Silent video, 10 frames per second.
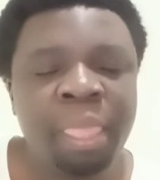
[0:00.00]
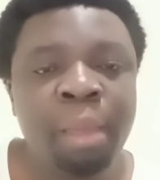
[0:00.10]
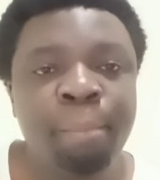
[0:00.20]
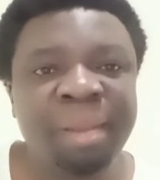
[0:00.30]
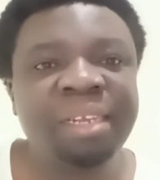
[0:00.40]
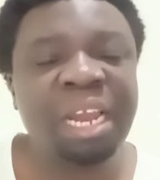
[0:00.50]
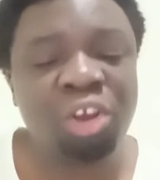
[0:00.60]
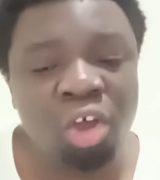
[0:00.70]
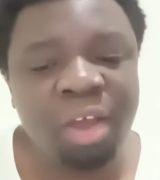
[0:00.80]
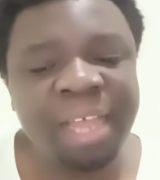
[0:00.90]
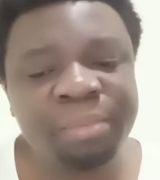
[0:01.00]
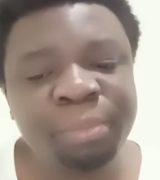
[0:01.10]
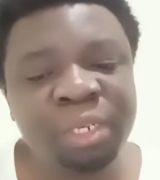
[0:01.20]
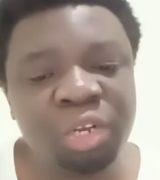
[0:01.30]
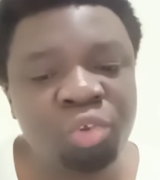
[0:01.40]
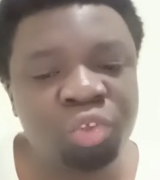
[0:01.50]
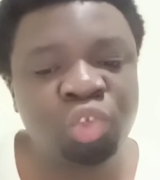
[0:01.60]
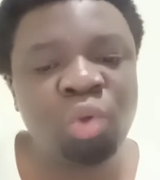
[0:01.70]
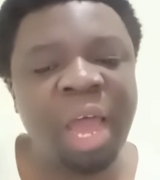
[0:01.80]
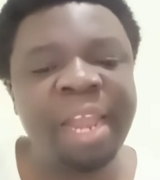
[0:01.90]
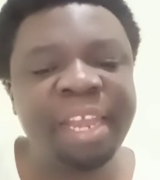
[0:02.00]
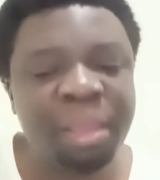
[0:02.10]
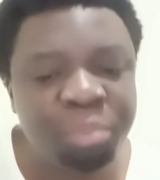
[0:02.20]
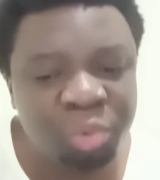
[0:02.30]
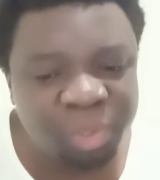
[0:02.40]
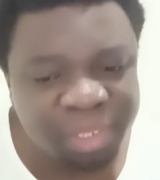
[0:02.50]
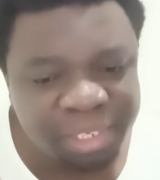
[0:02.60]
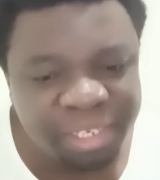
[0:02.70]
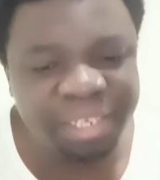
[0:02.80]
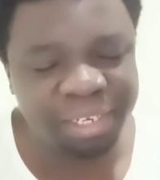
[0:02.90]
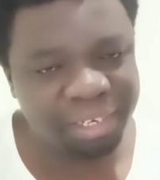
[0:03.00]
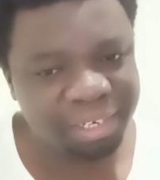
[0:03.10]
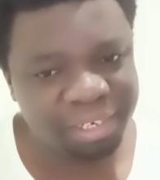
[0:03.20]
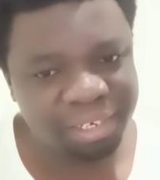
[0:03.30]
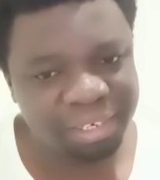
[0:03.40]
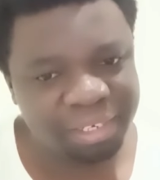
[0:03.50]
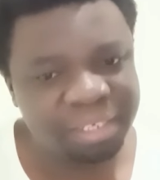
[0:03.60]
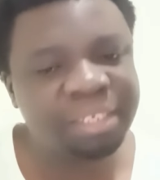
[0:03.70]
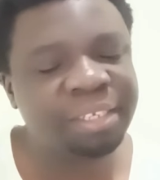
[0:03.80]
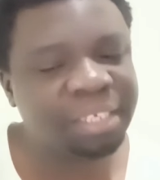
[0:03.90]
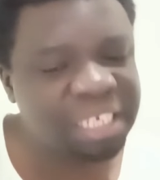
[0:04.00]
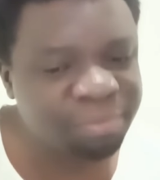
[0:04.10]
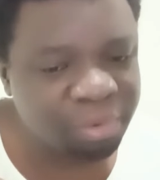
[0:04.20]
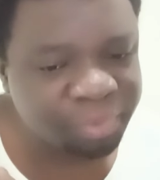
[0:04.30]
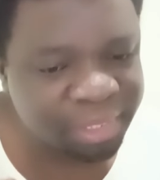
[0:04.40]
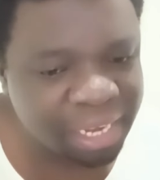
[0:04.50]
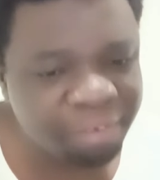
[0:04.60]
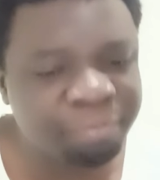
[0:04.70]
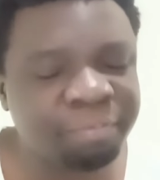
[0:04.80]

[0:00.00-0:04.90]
But Nanok has been reduced to a deputy chief of staff,